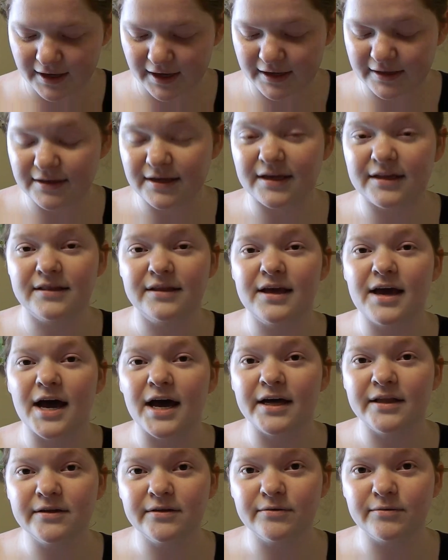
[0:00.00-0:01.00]
And then the
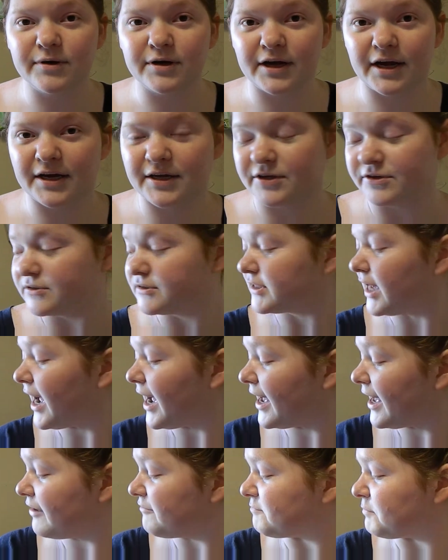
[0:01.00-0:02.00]
other one I
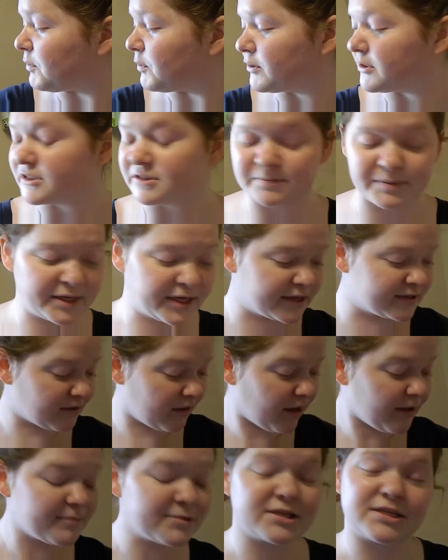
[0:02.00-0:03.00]
have pores because
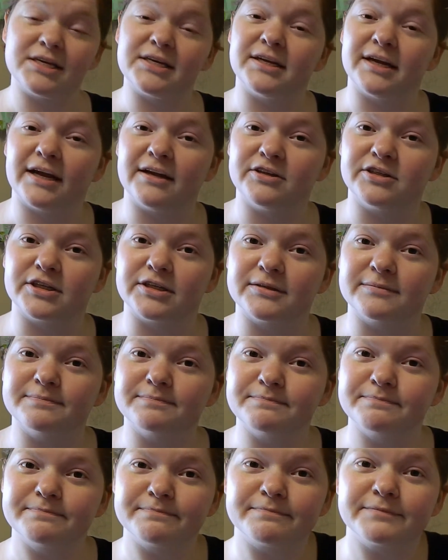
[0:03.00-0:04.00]
I'm a teenager.
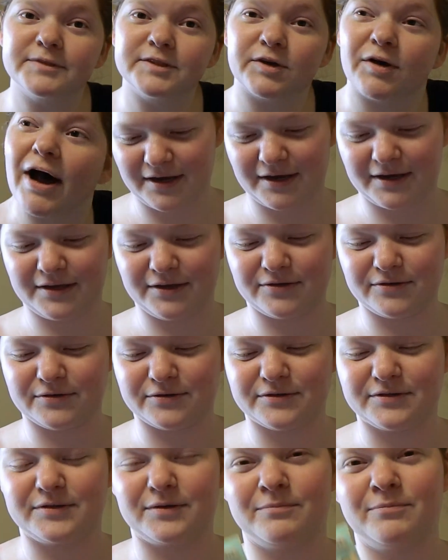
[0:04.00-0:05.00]
So I
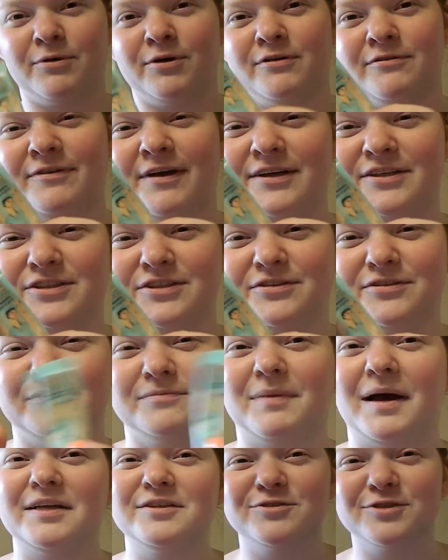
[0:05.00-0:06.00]
use POREfessional.
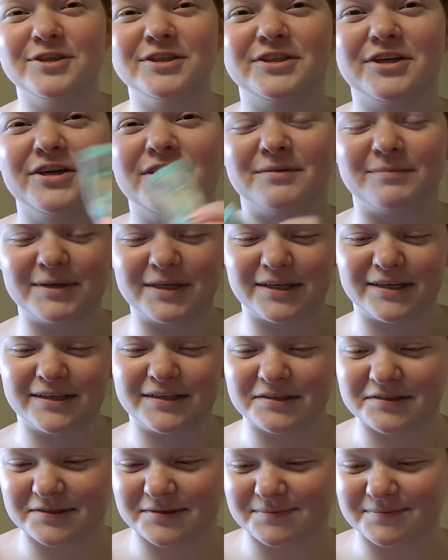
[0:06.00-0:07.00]
Mine's really dirty
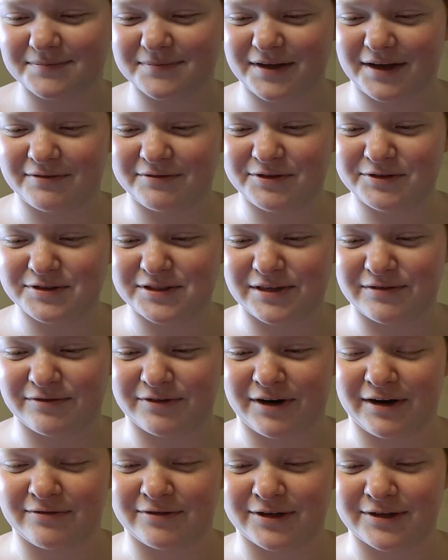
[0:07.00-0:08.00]
because I've used it
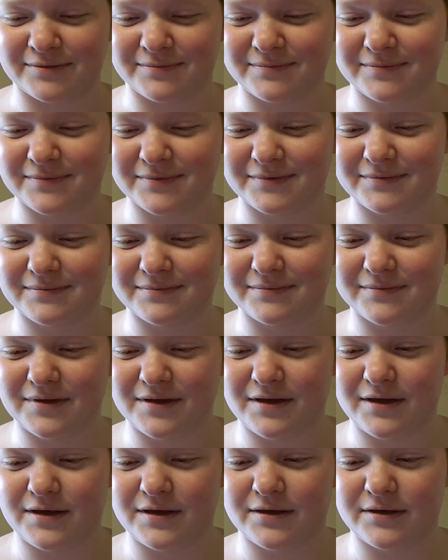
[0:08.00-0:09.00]
forever.
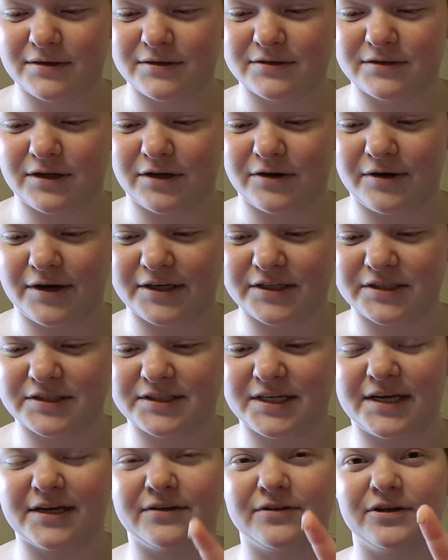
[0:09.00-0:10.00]
So I just
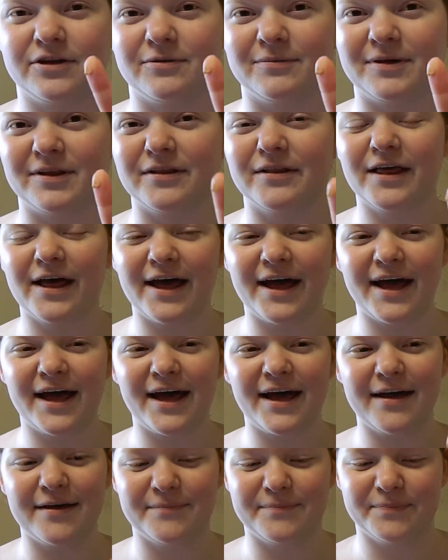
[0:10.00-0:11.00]
take a little bit of
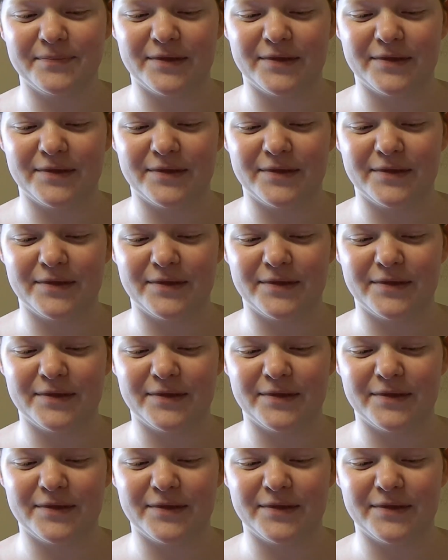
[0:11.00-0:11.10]
that.